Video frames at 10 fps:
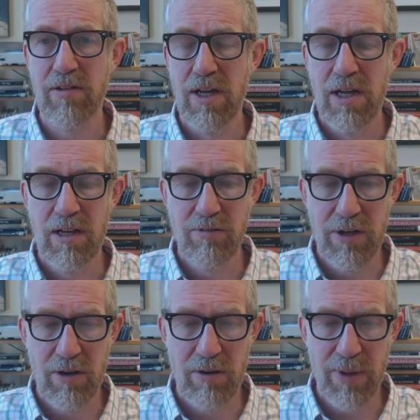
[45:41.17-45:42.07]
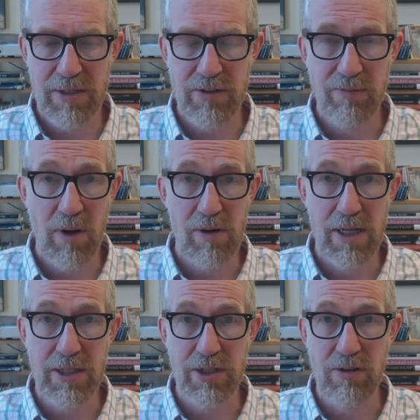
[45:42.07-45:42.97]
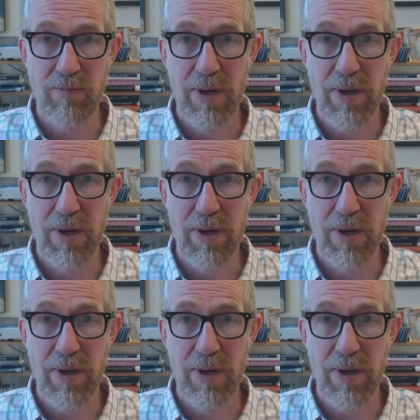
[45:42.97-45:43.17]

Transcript: So he's he's written on a bunch of moral